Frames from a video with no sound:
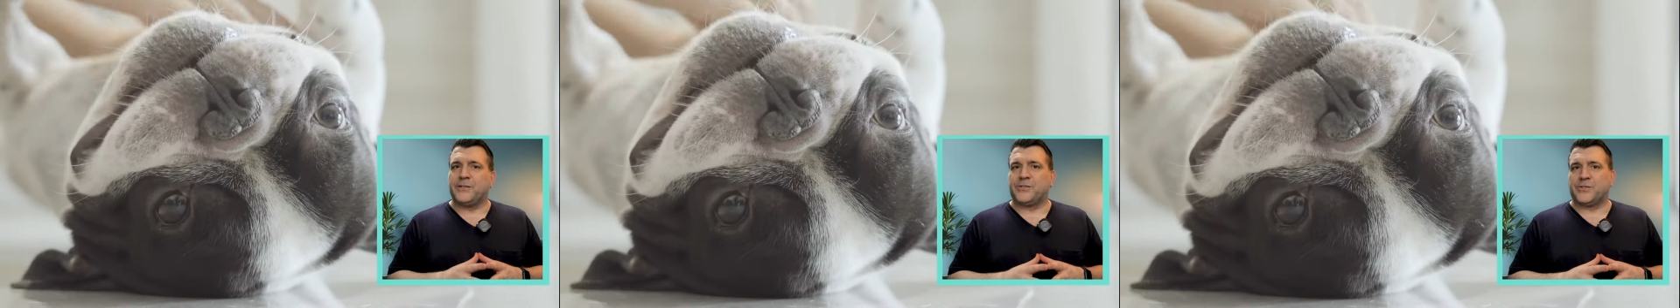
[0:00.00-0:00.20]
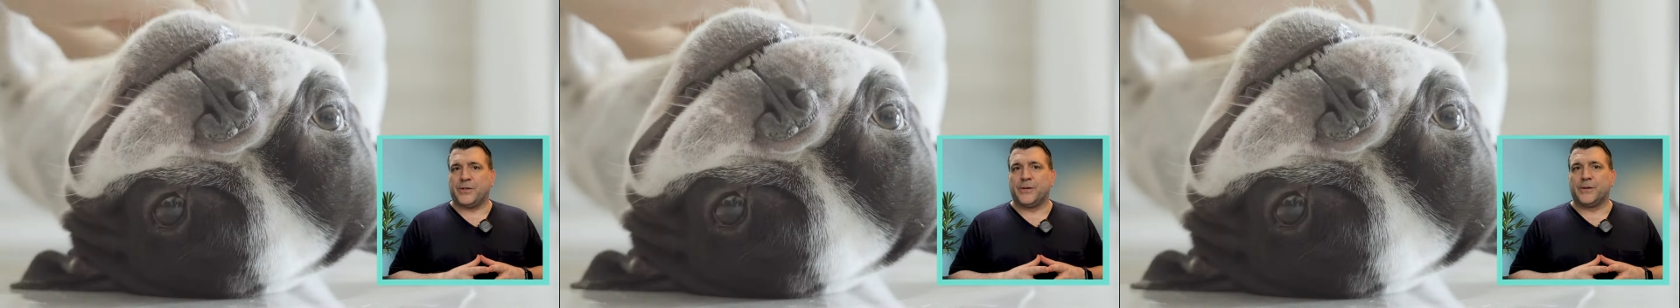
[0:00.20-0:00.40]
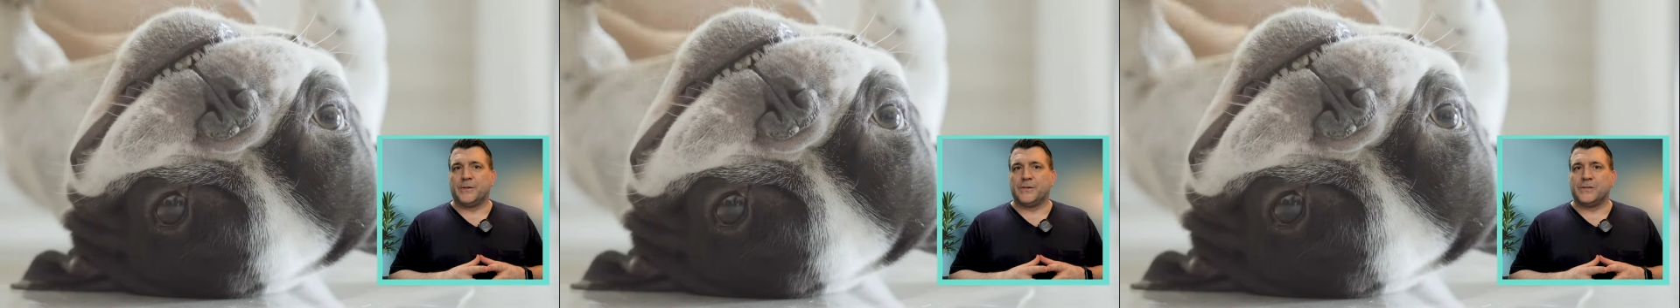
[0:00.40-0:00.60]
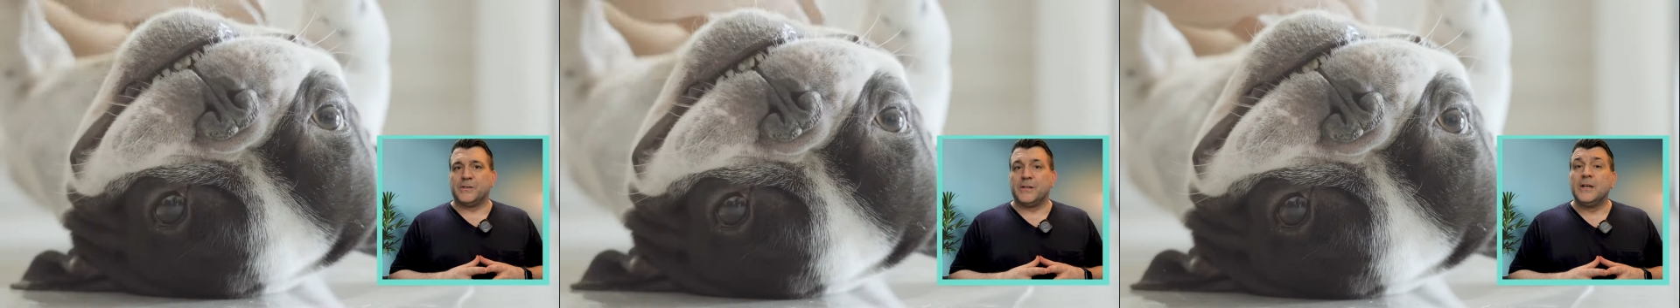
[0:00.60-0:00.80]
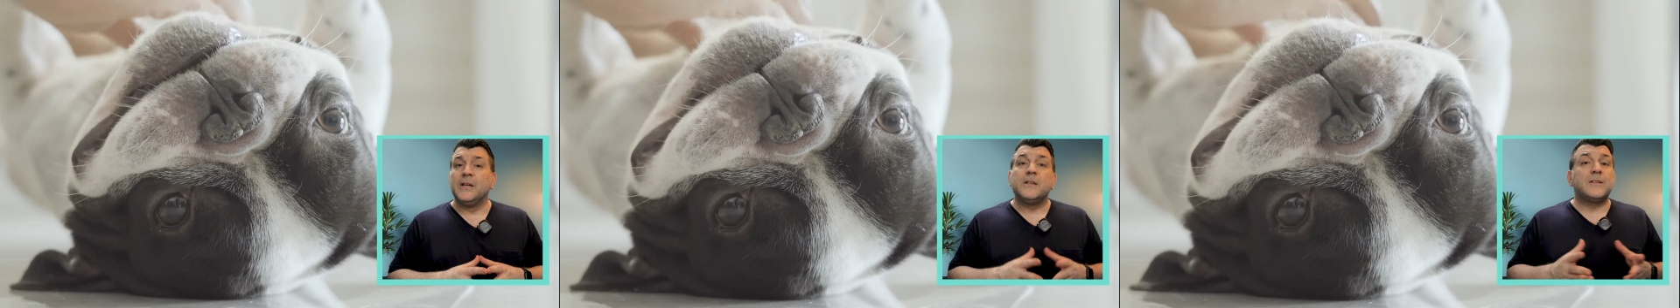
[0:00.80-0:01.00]

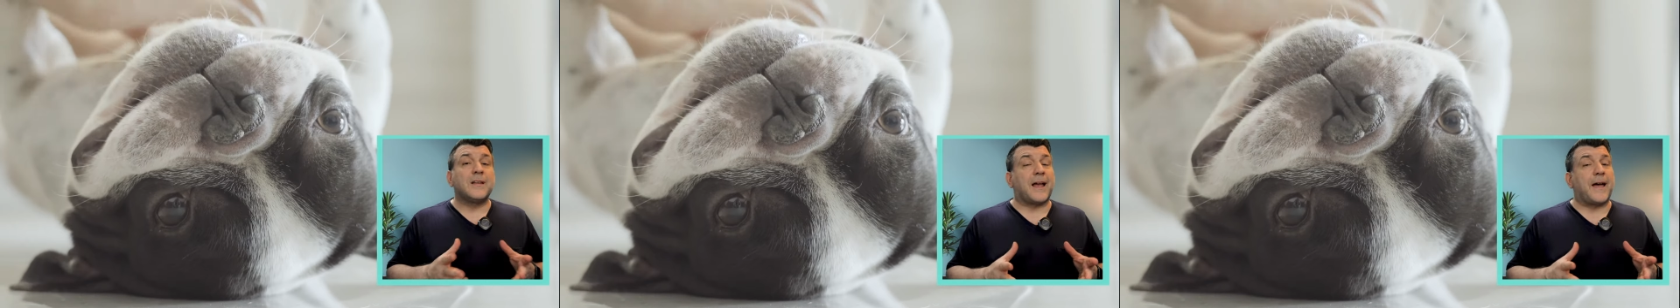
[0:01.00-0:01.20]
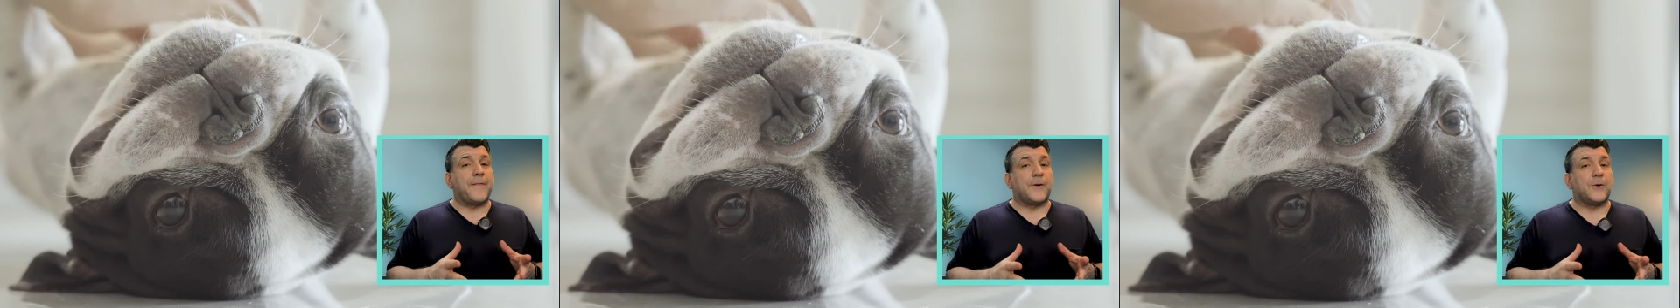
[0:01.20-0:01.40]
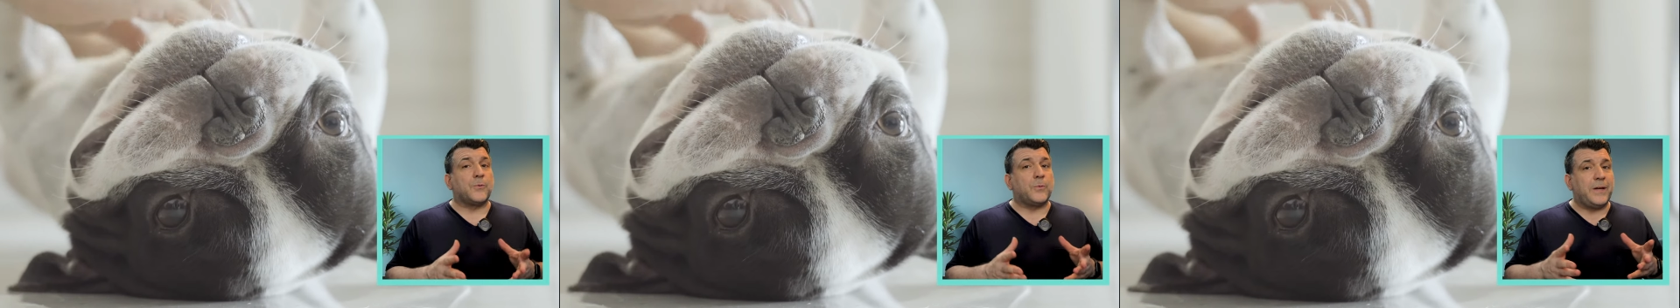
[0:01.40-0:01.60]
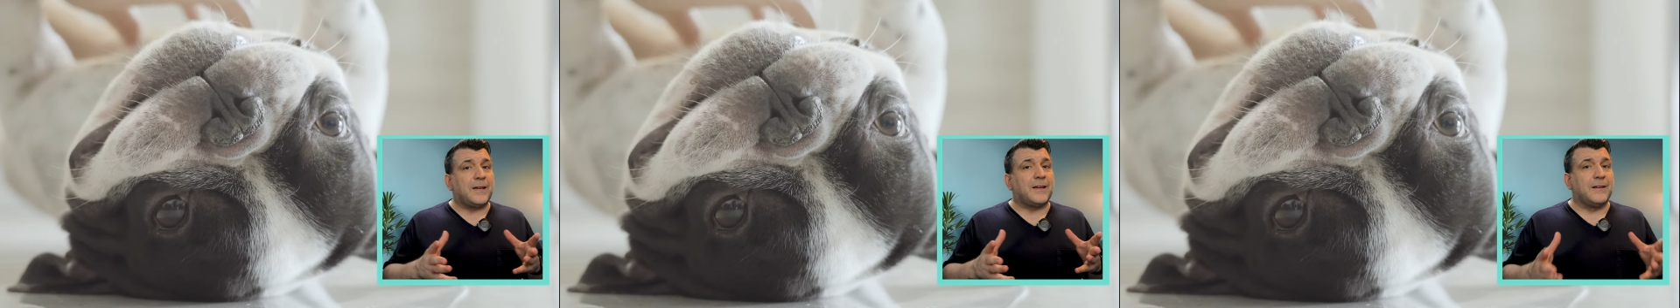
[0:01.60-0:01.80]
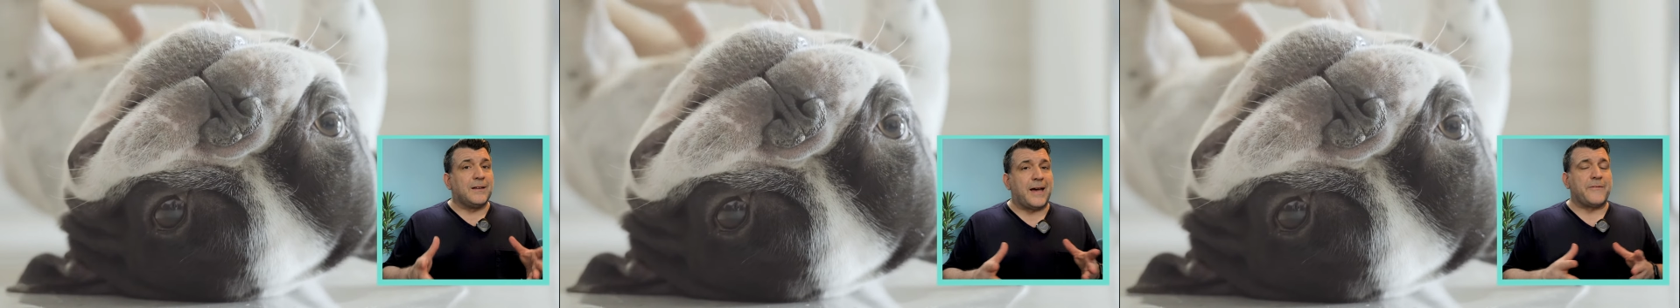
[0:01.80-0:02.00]
concerns. Together, we
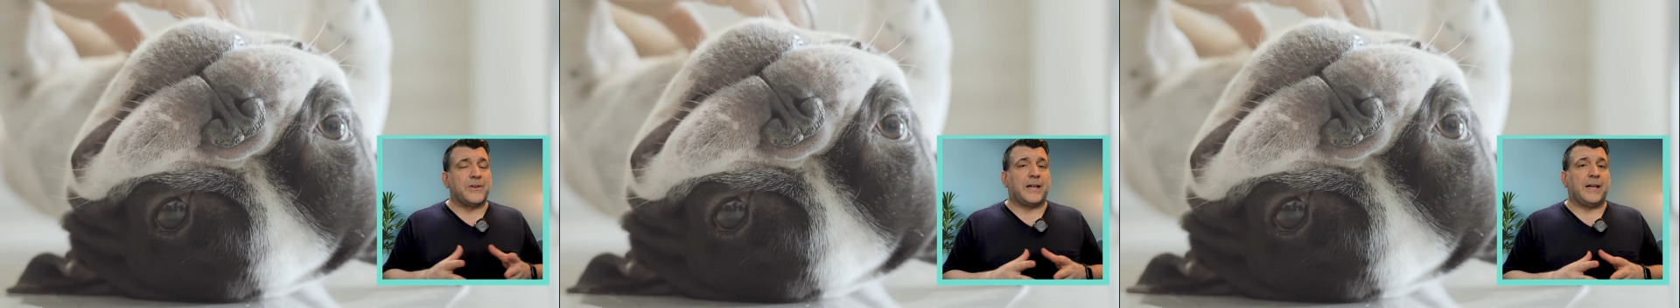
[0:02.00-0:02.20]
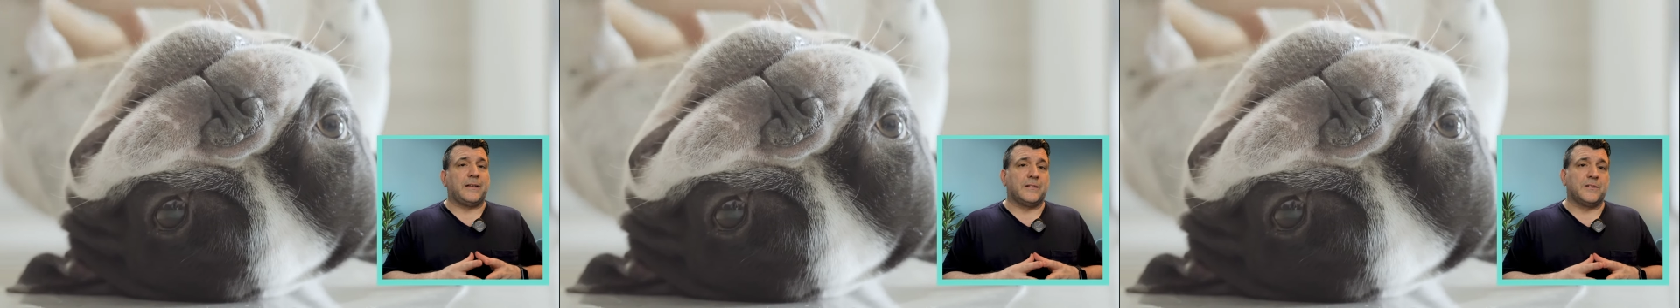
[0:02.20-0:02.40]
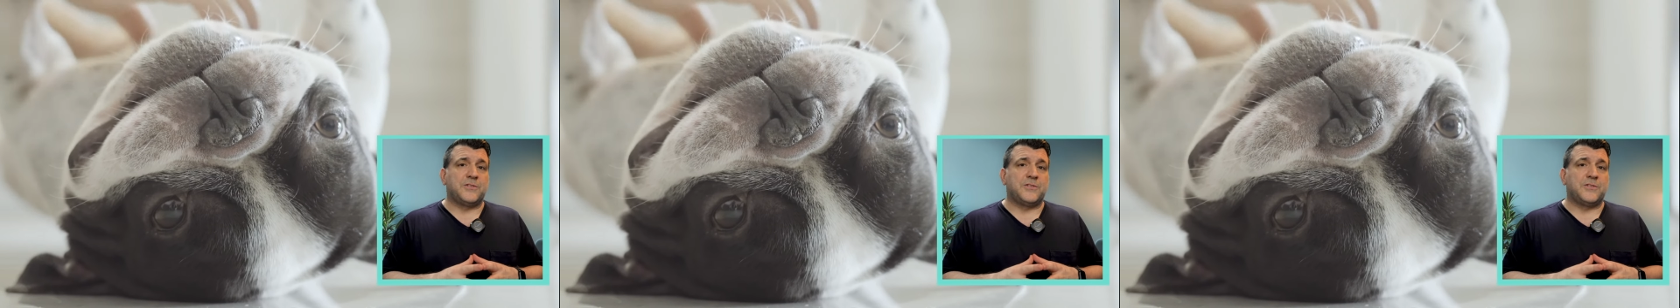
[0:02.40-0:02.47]
can navigate